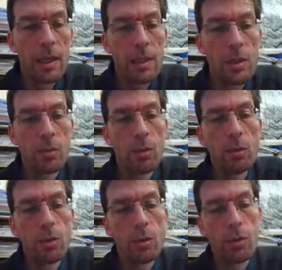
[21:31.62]
is
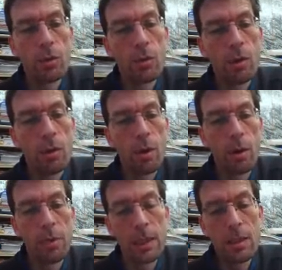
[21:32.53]
to go
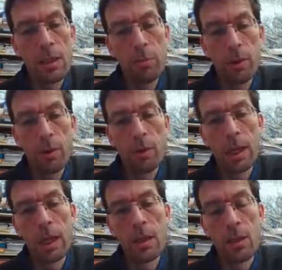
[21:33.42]
a bit deeper
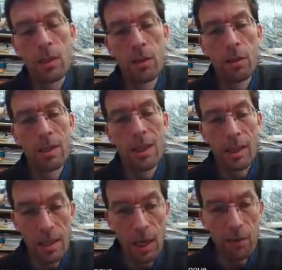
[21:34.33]
in the
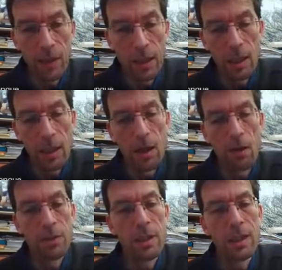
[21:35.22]
stratigraphy
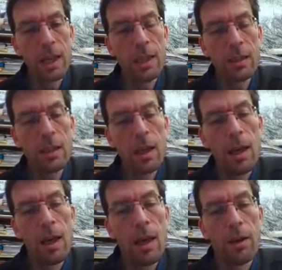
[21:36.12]
of the site.
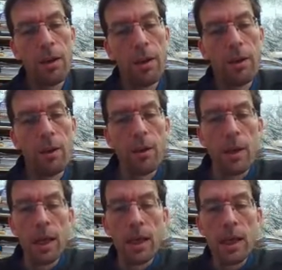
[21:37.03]

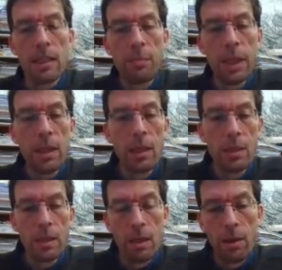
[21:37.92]
It has
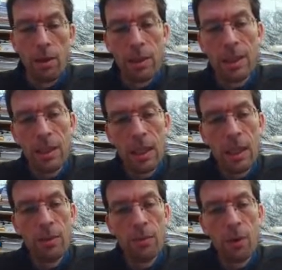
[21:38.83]
been
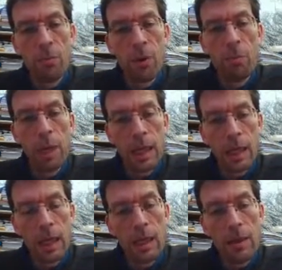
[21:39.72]
seen from the
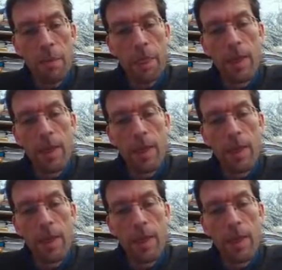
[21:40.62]
beginning